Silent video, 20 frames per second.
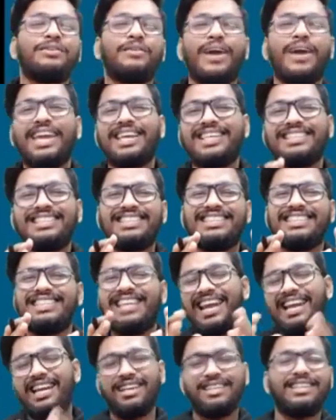to
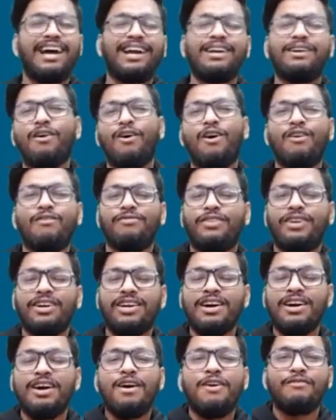extend that
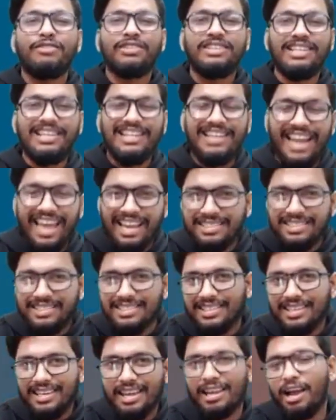offer for the
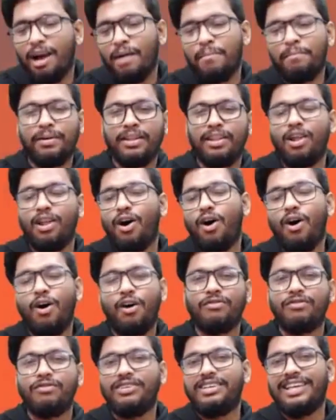next couple
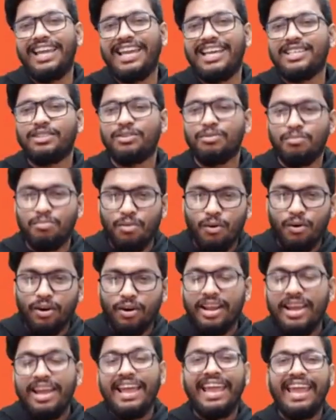of days
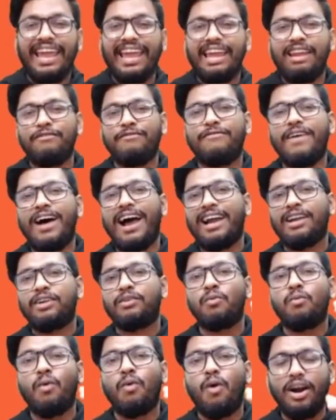more. In fact,
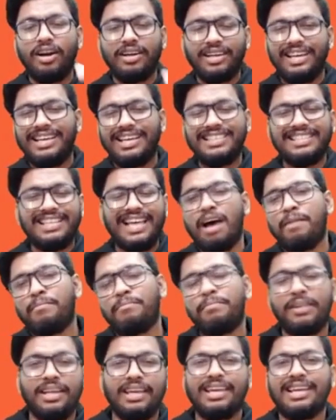what is
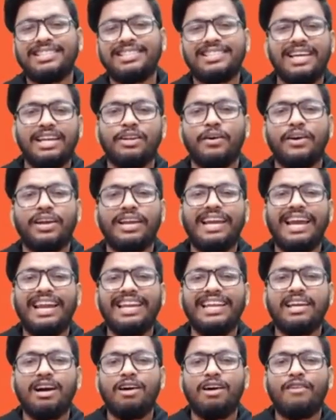happening is that you're
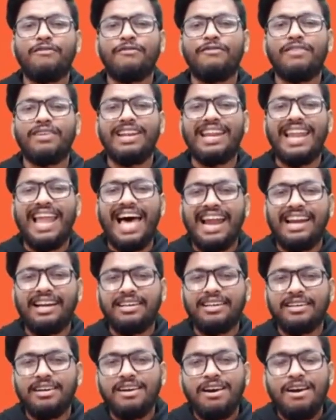getting a
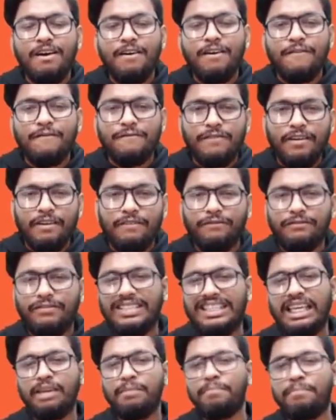flat
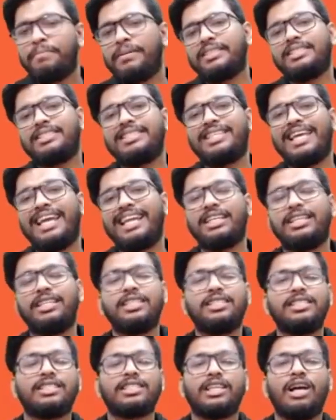fifty percent
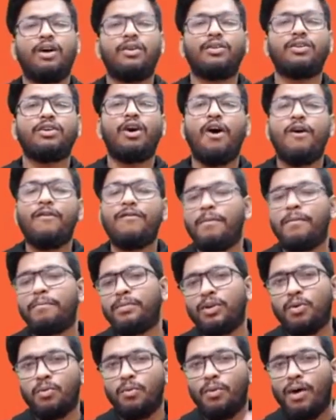discount of
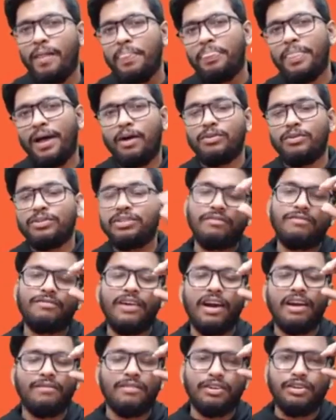up to one thousand
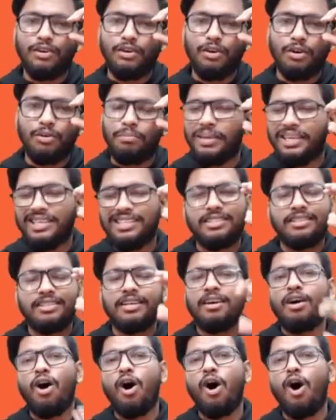five hundred rupees
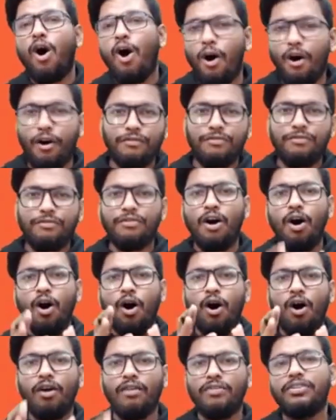off
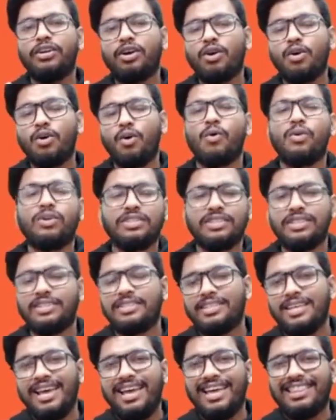on the
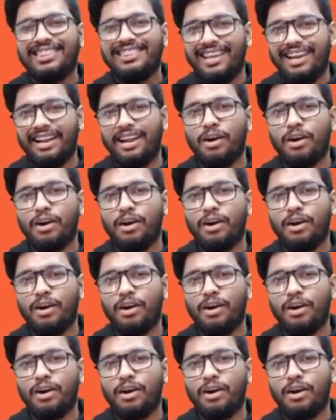courses that